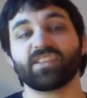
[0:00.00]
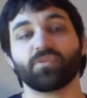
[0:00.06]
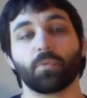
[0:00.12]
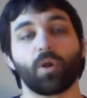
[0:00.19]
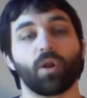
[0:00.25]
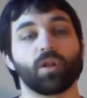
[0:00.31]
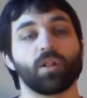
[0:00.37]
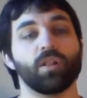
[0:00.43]
we're
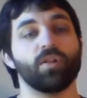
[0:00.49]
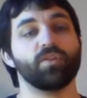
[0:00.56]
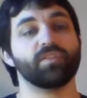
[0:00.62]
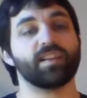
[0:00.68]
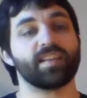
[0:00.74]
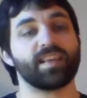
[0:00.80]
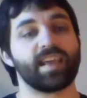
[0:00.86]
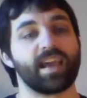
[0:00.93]
not including
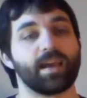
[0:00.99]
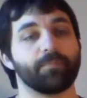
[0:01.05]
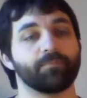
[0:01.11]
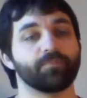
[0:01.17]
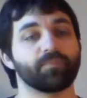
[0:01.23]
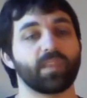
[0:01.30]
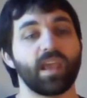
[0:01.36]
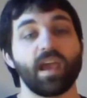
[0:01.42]
it here.
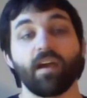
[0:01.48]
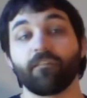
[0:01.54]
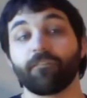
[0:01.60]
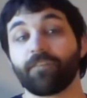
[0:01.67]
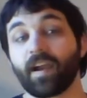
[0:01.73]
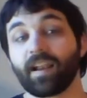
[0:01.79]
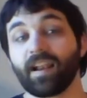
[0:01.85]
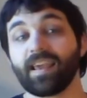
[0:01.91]

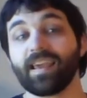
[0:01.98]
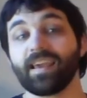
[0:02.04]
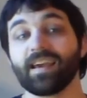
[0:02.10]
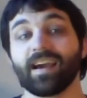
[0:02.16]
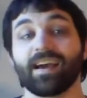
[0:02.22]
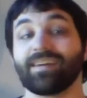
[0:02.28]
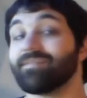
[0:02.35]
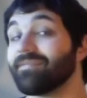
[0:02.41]
Finally,
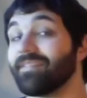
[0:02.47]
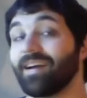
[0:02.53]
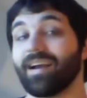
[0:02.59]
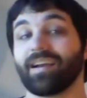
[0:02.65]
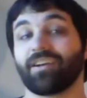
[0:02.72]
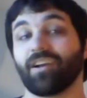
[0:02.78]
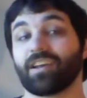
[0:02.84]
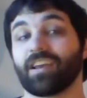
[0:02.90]

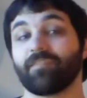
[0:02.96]
got to give